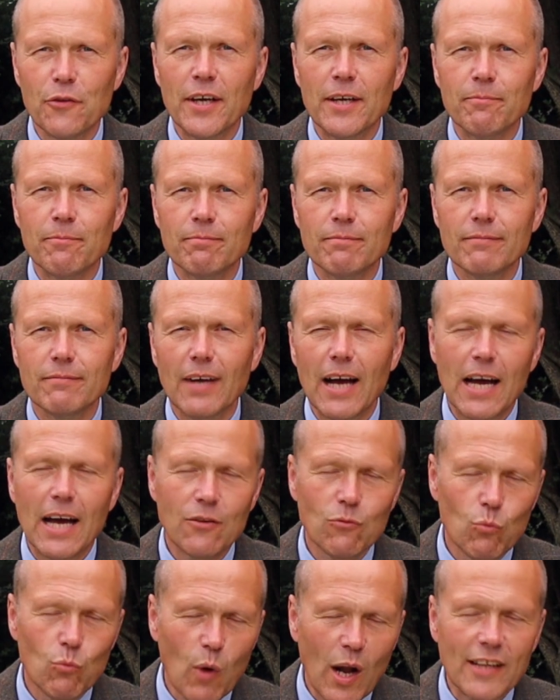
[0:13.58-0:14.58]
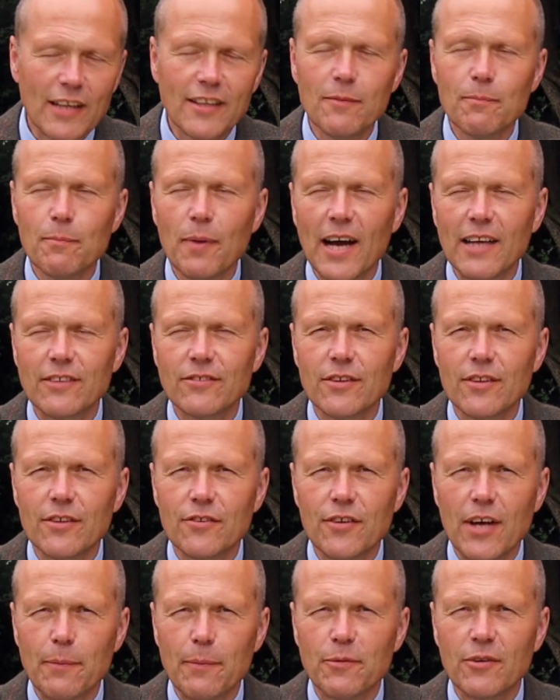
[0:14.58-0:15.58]
there, and welcome back to the
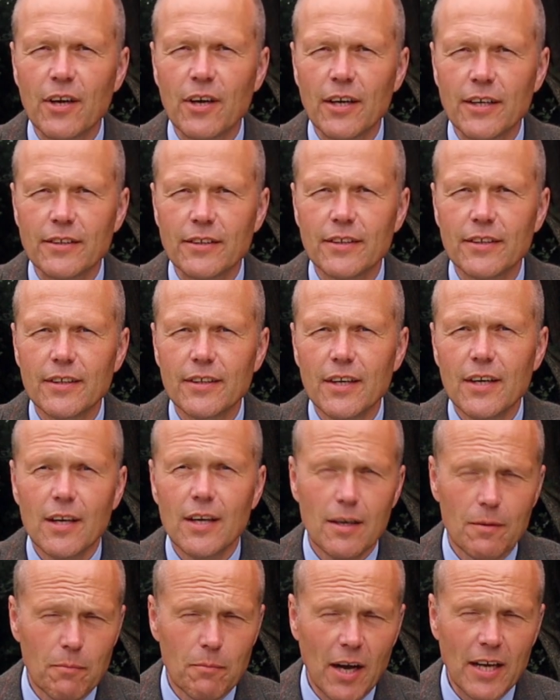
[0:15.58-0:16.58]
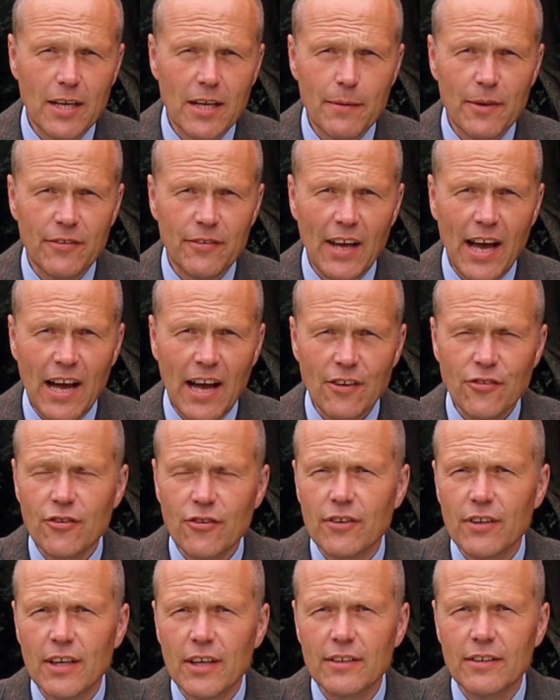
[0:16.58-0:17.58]
Chap's Guide. My name is
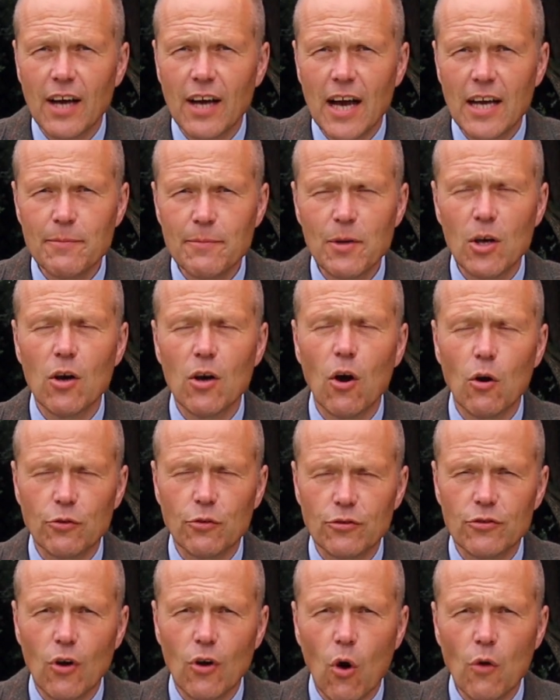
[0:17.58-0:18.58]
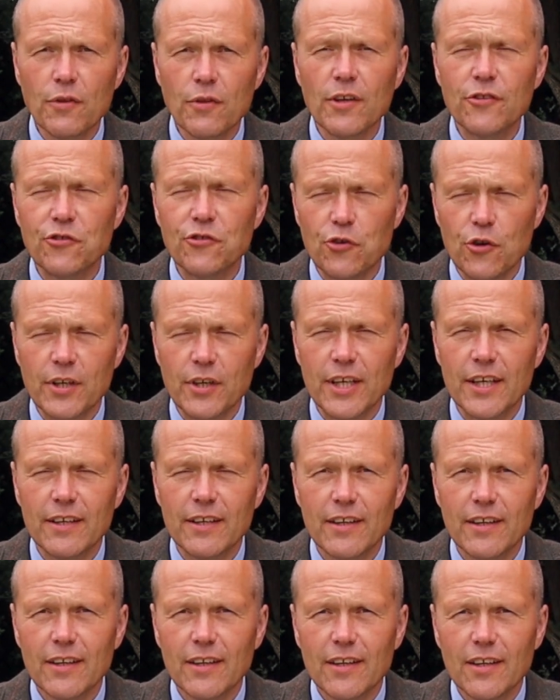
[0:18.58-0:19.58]
Ash, and I am your host on this journey
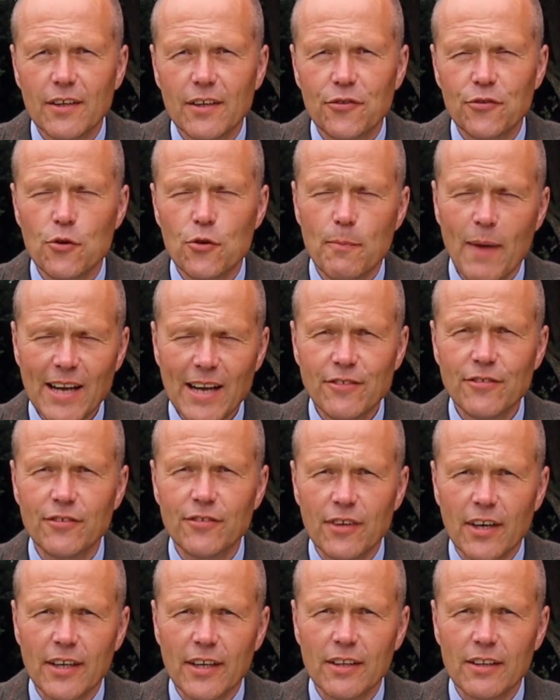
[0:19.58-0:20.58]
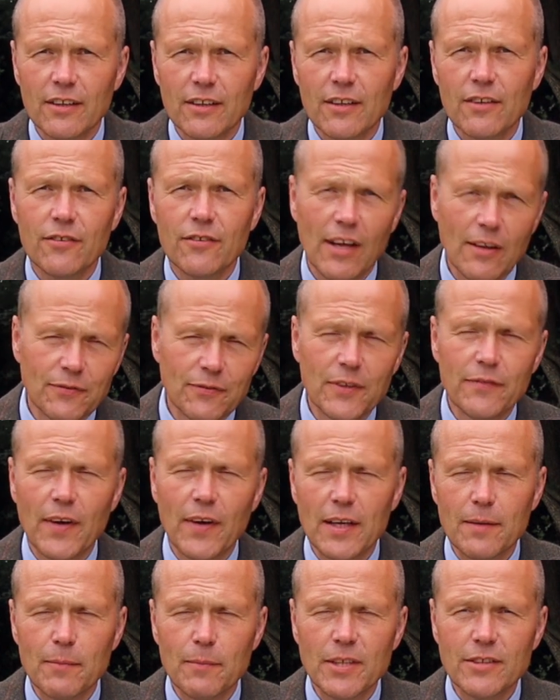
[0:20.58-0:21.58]
through men's style,
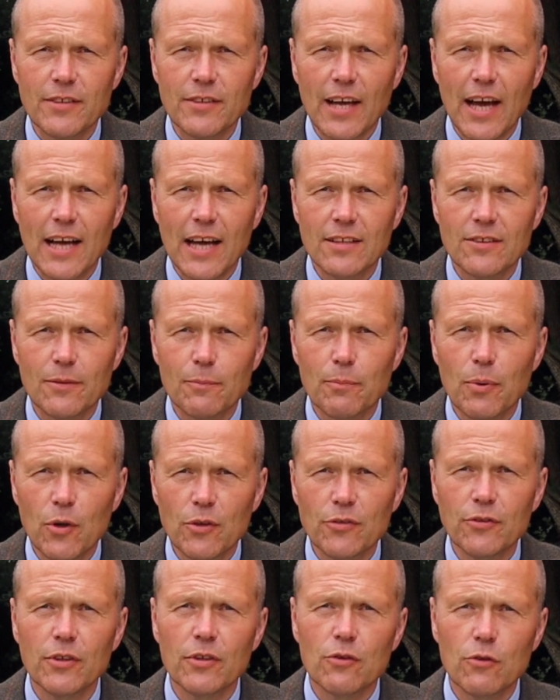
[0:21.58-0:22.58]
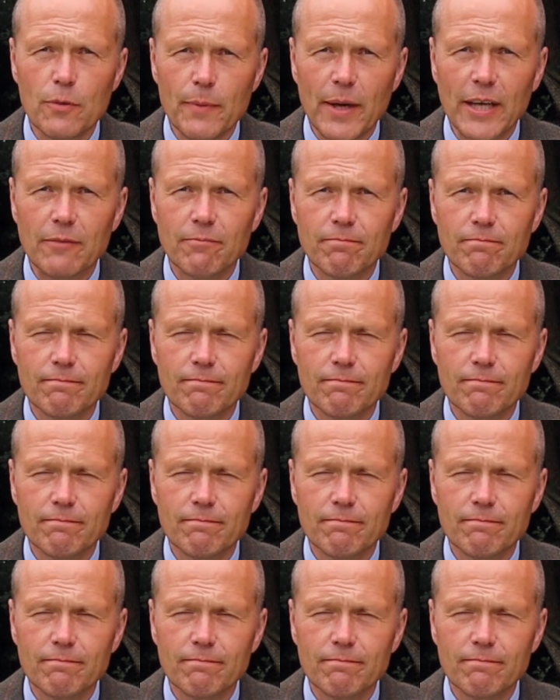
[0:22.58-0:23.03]
self-development, and personal grooming.